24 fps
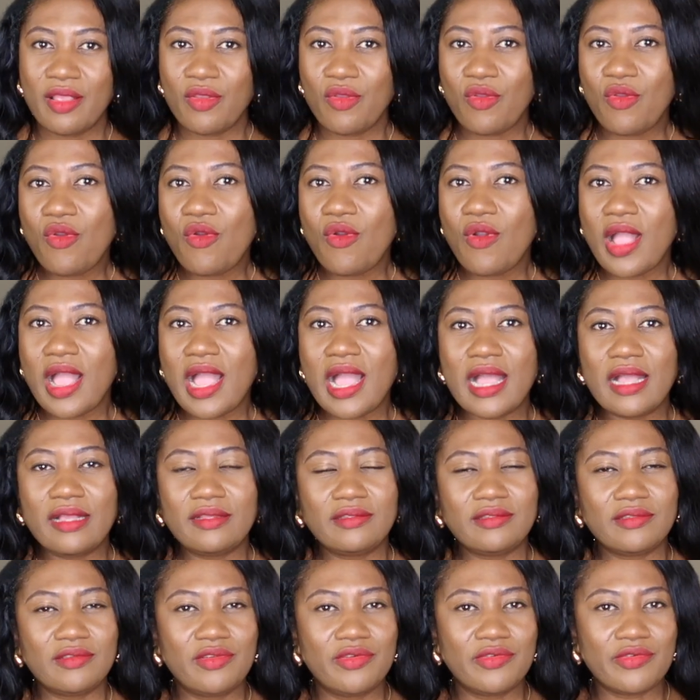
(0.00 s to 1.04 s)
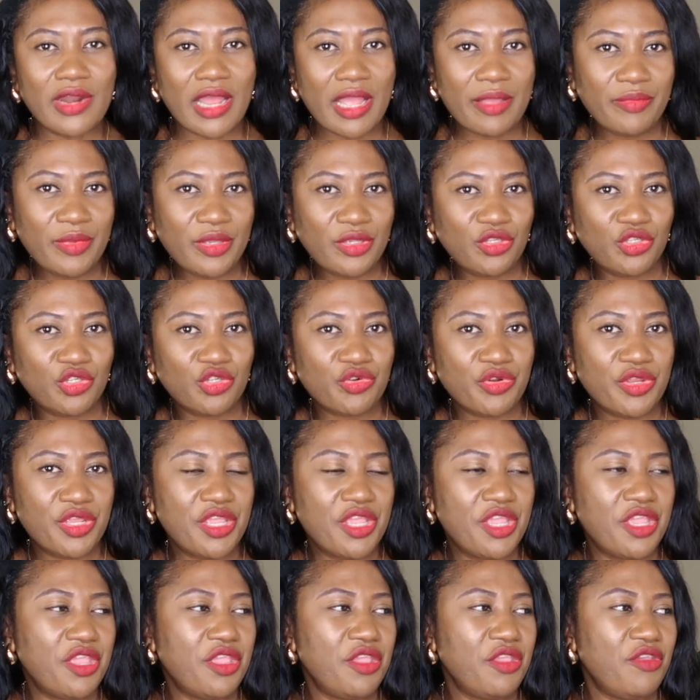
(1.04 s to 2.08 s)
go out, grab a
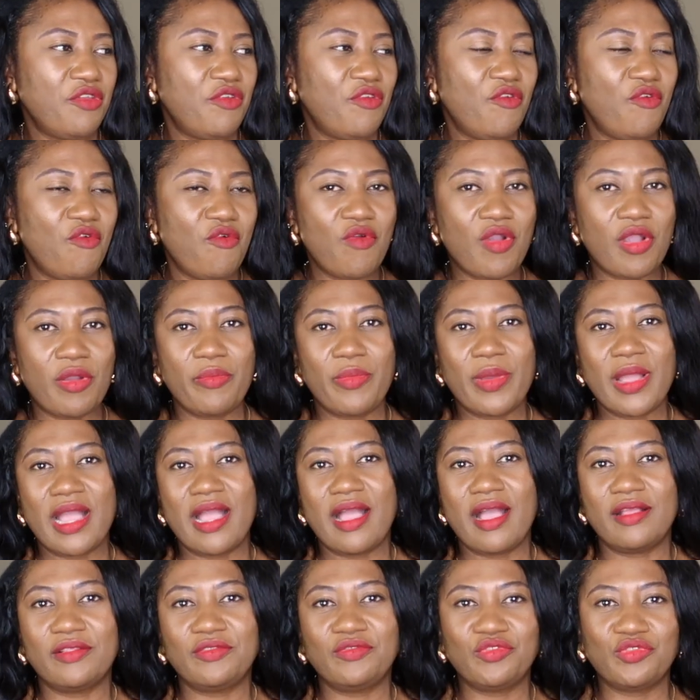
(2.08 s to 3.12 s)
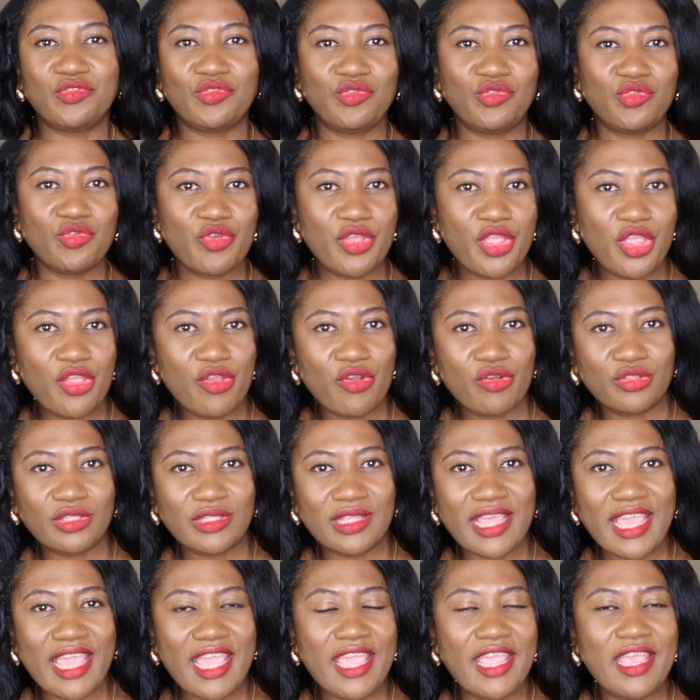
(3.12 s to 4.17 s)
drink, go about doing your
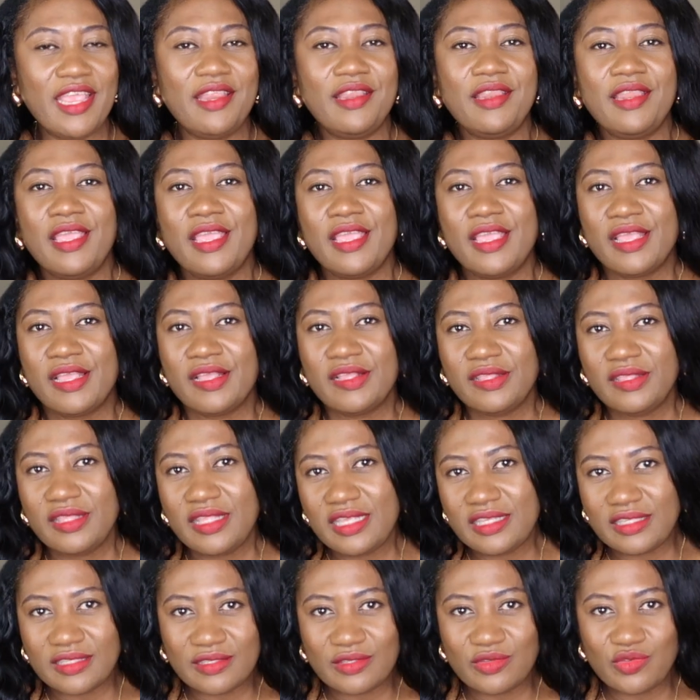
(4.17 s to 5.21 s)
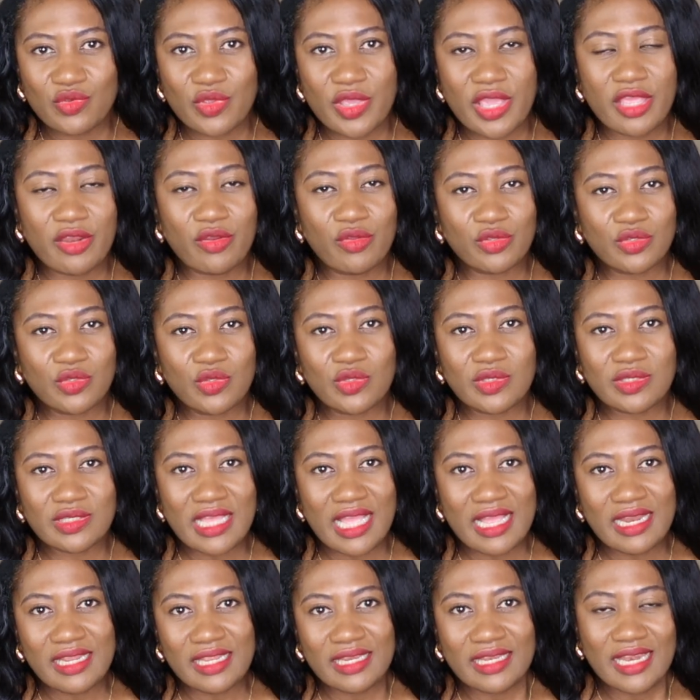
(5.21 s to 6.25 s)
thing. This, you can also
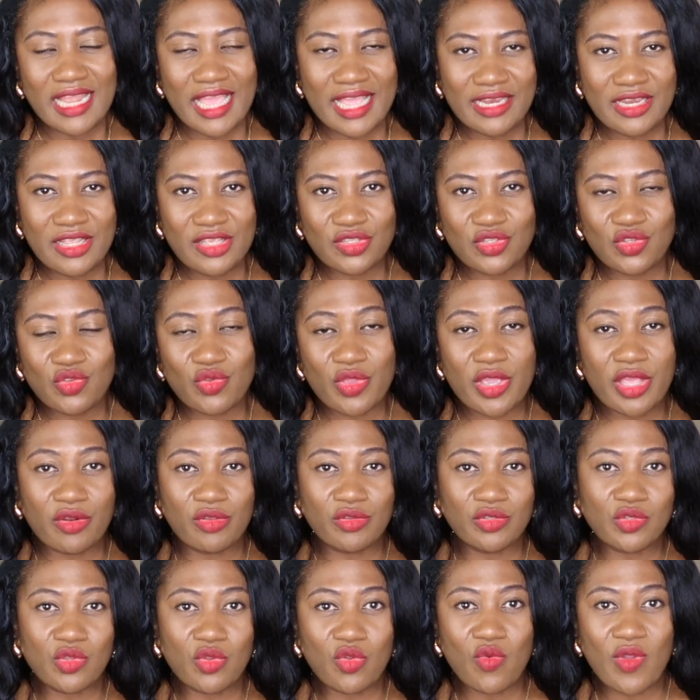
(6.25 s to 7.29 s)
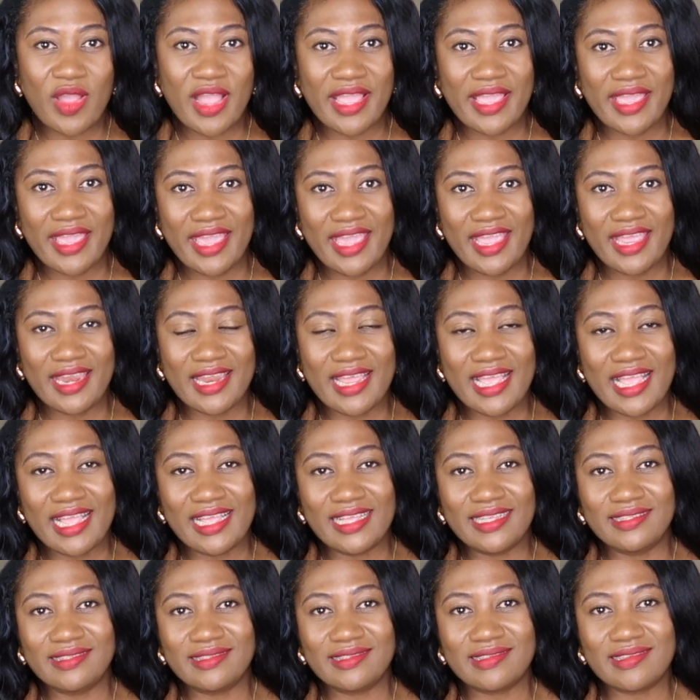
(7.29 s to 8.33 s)
style it like this. You can also go ahead
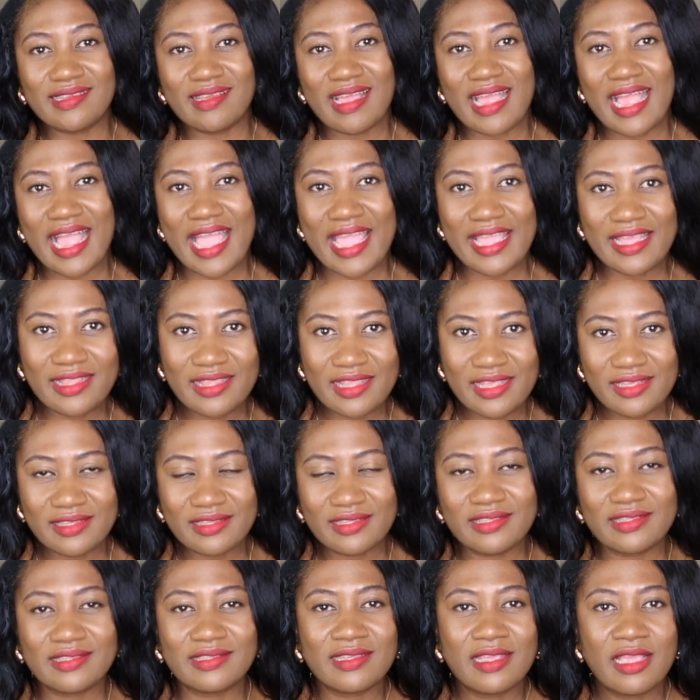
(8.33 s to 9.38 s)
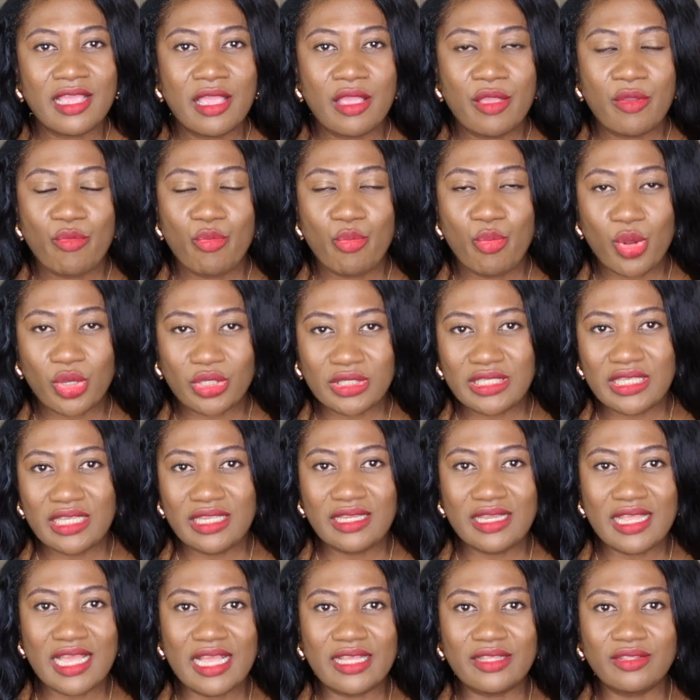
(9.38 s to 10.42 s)
and tie this
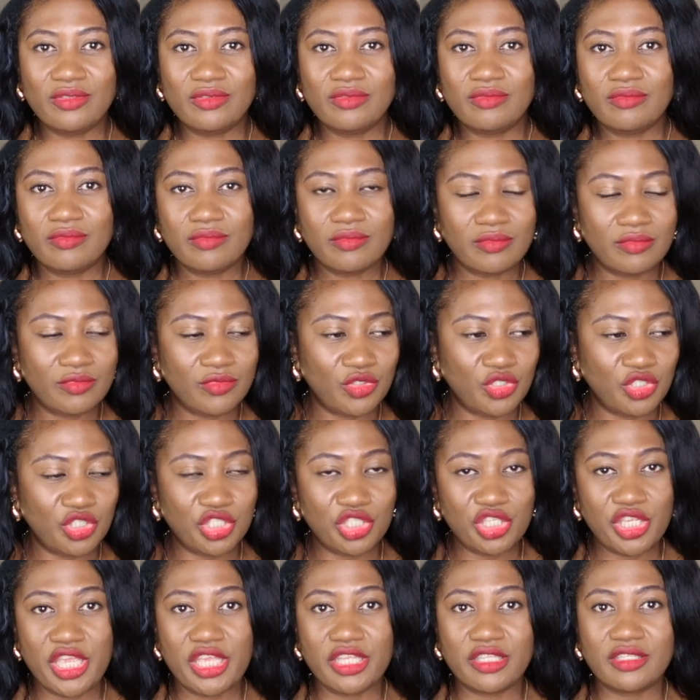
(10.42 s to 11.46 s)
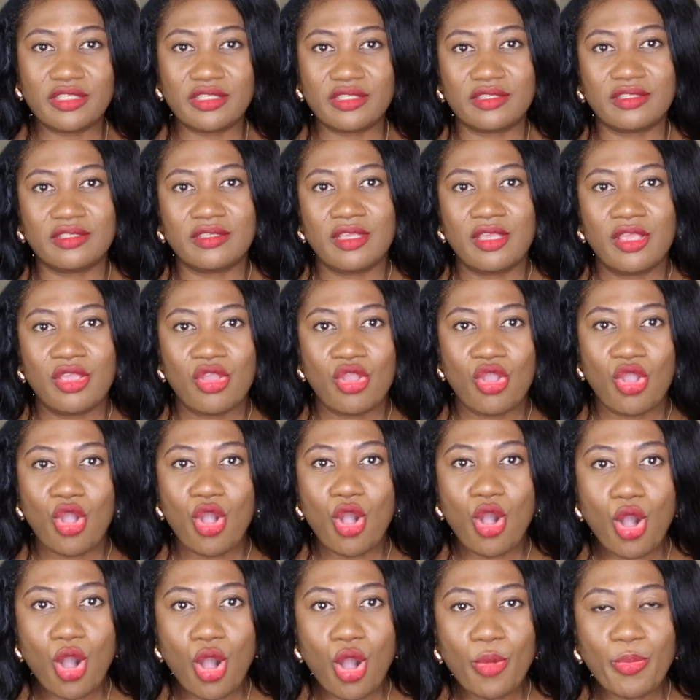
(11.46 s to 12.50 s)
button down shirts
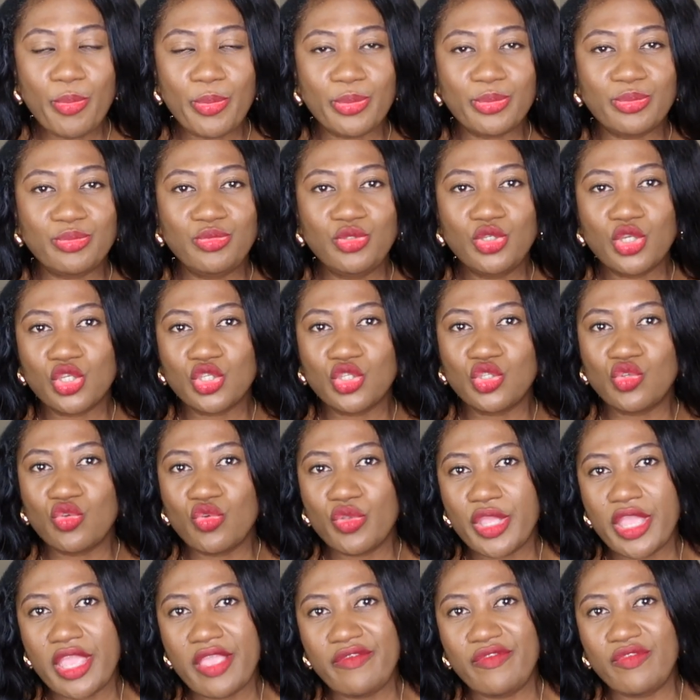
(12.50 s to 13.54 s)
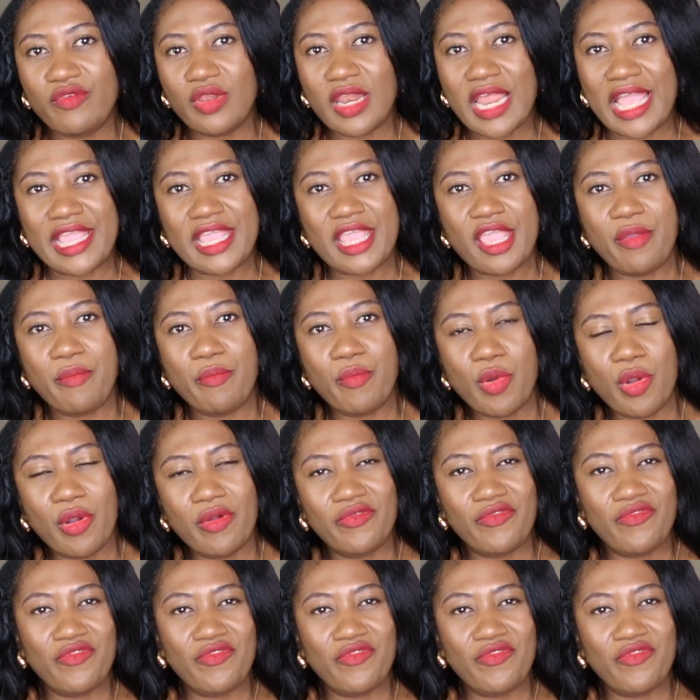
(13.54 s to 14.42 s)
up just to give you like a more